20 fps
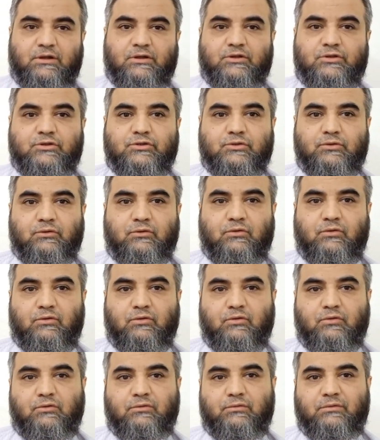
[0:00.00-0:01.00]

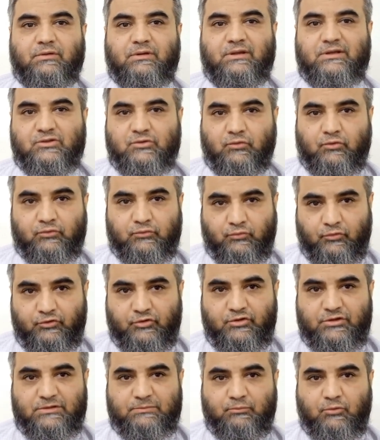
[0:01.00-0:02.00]
So he showed good
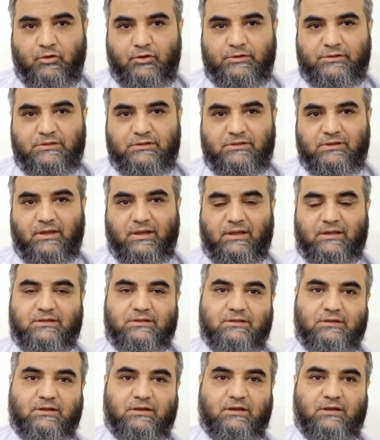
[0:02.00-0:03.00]
response, and
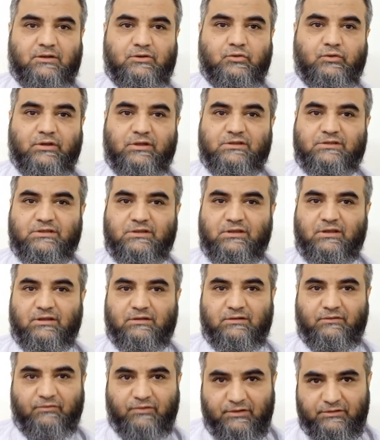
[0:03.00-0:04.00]
you can see in
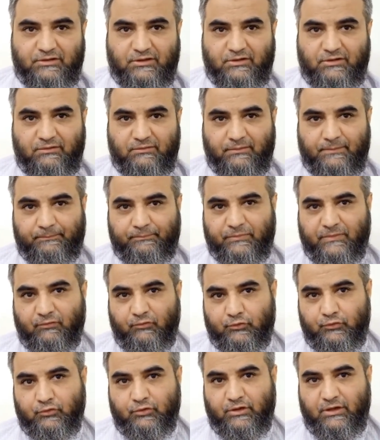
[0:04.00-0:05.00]
the further
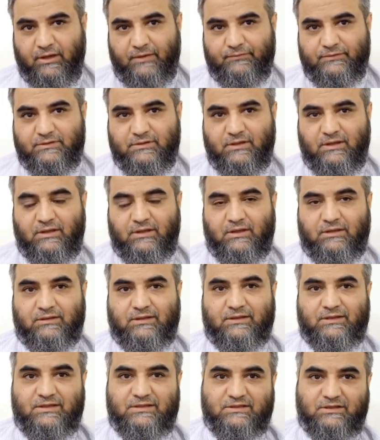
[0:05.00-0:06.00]
photographs
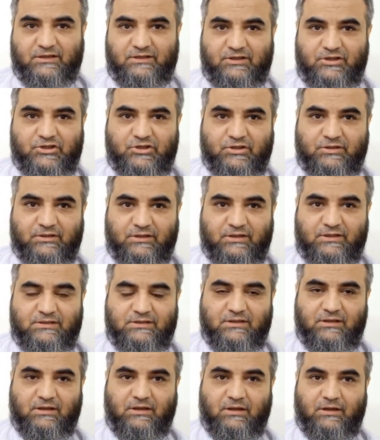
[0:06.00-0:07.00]
that his condition is
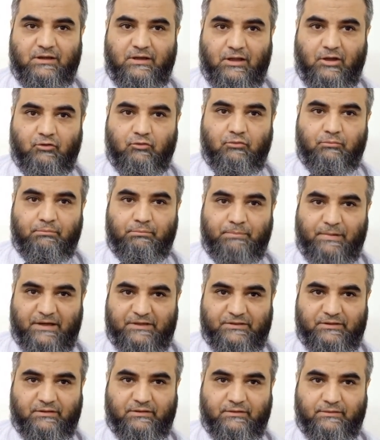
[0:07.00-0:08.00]
now better.